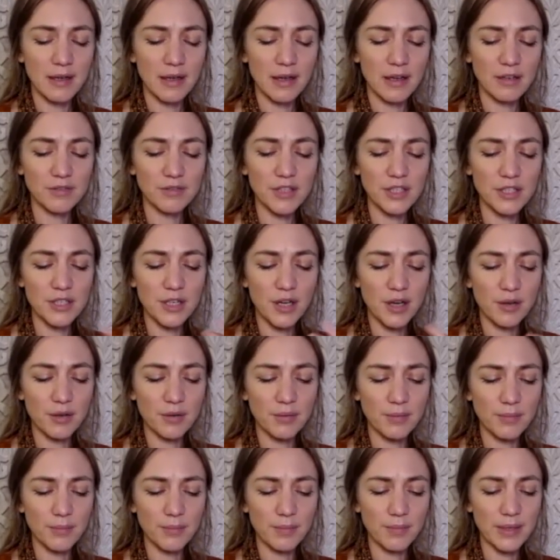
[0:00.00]
of the
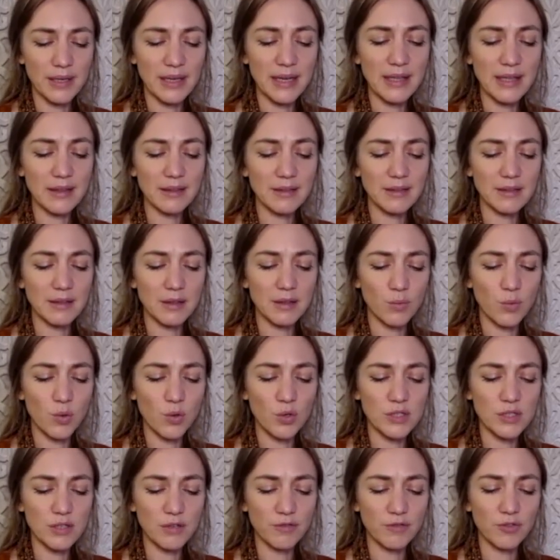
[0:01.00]
dome, beneath the
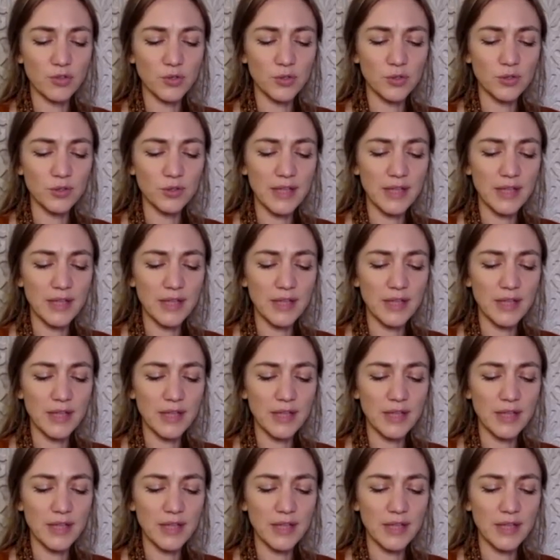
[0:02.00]
waterfall,